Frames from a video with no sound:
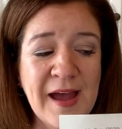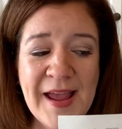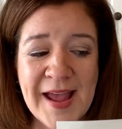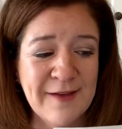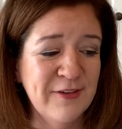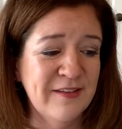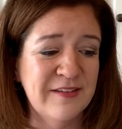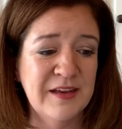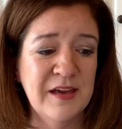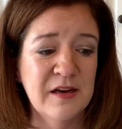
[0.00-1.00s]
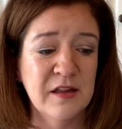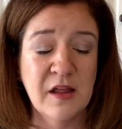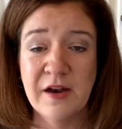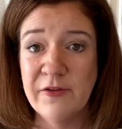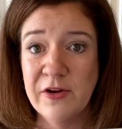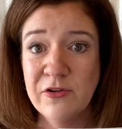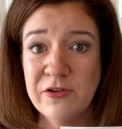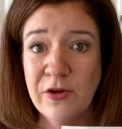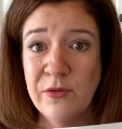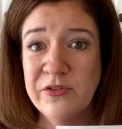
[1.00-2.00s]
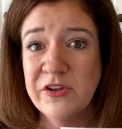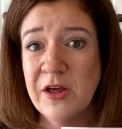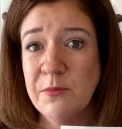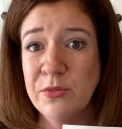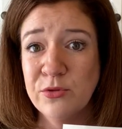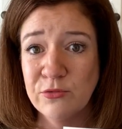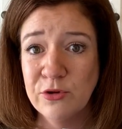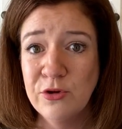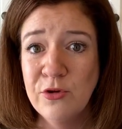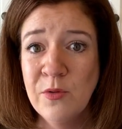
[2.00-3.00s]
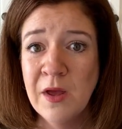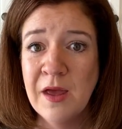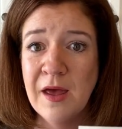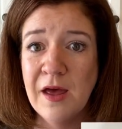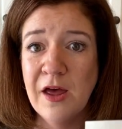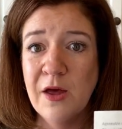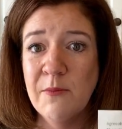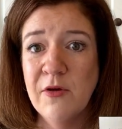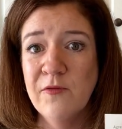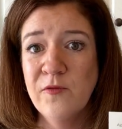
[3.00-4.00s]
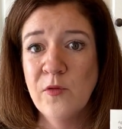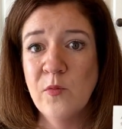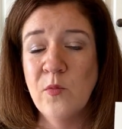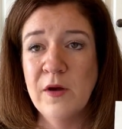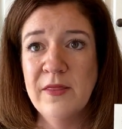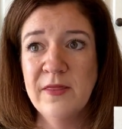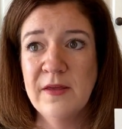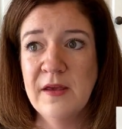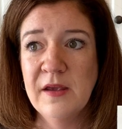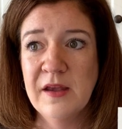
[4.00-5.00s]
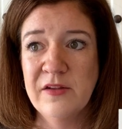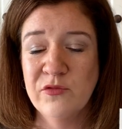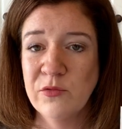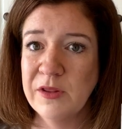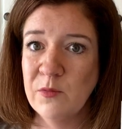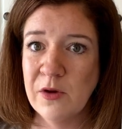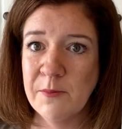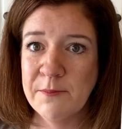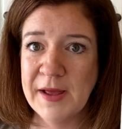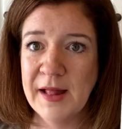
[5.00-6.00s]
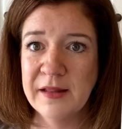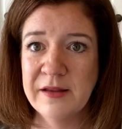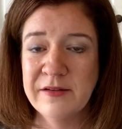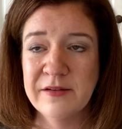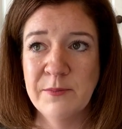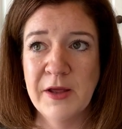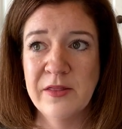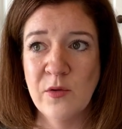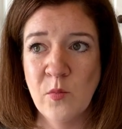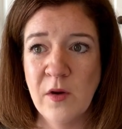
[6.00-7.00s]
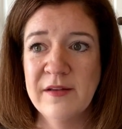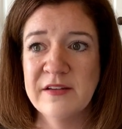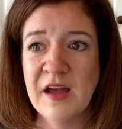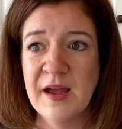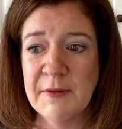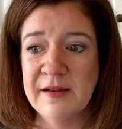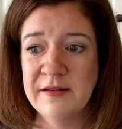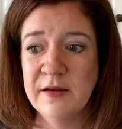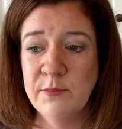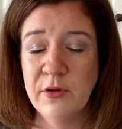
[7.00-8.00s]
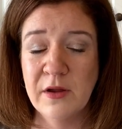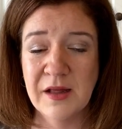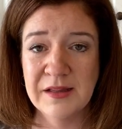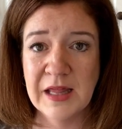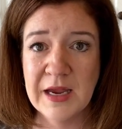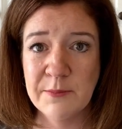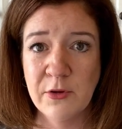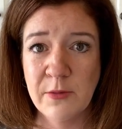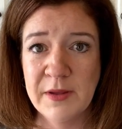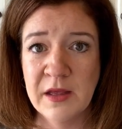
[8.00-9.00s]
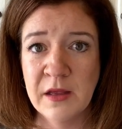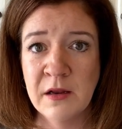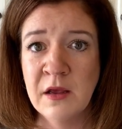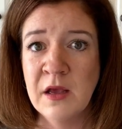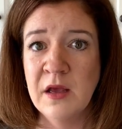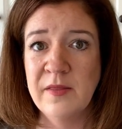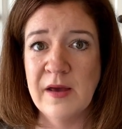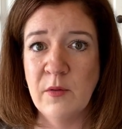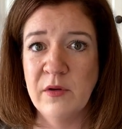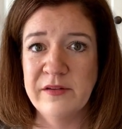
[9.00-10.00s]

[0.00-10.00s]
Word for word: I haven't seen a lot of undertones come through. Um, for one thing, it's really well balanced, but the one time I did put a light bulb in that